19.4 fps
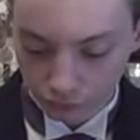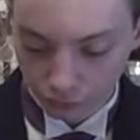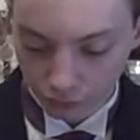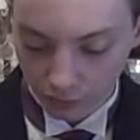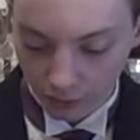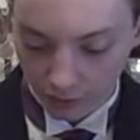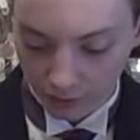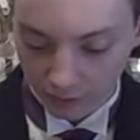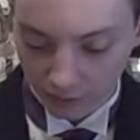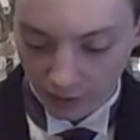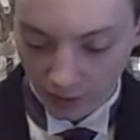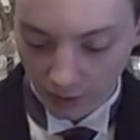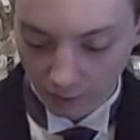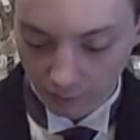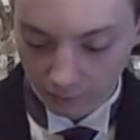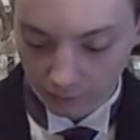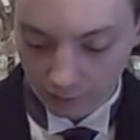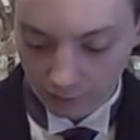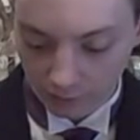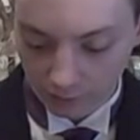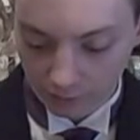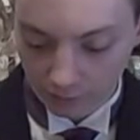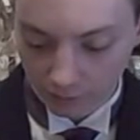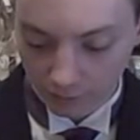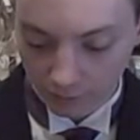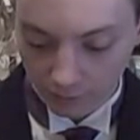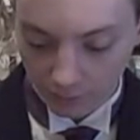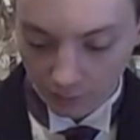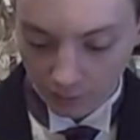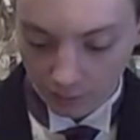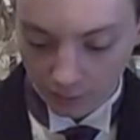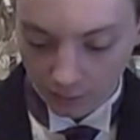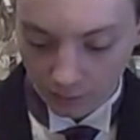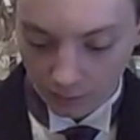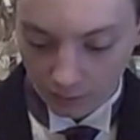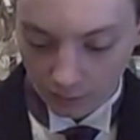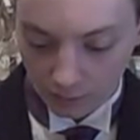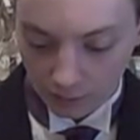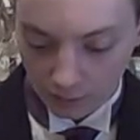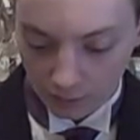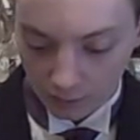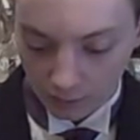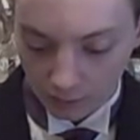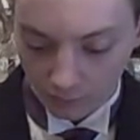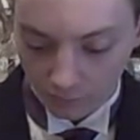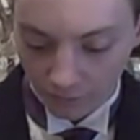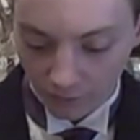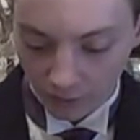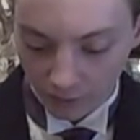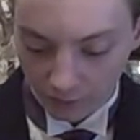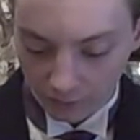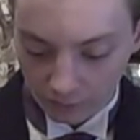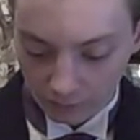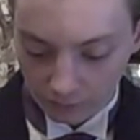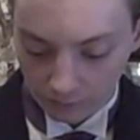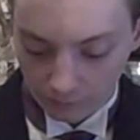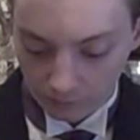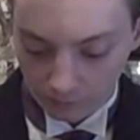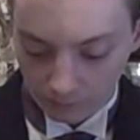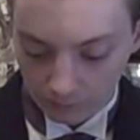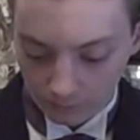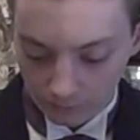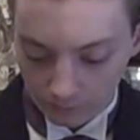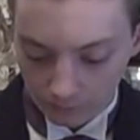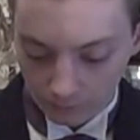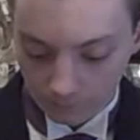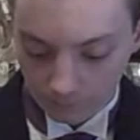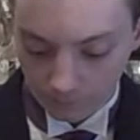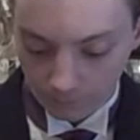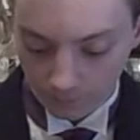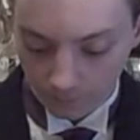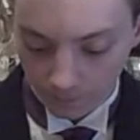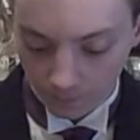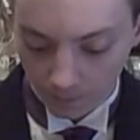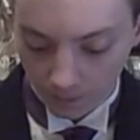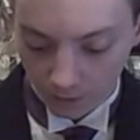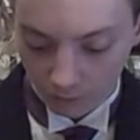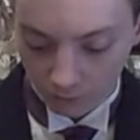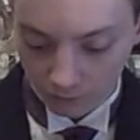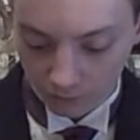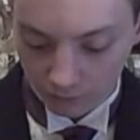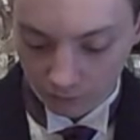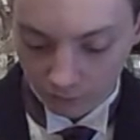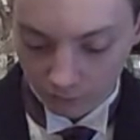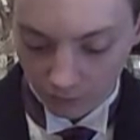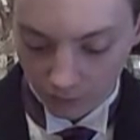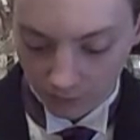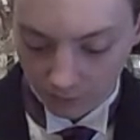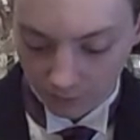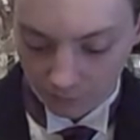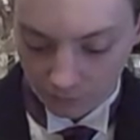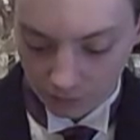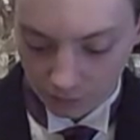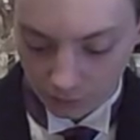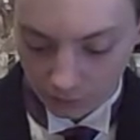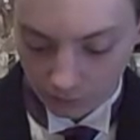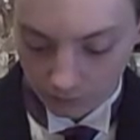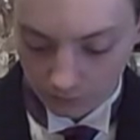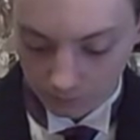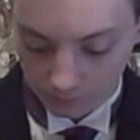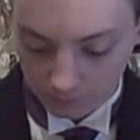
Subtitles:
90 calories, no fat, 22 grams of sugar.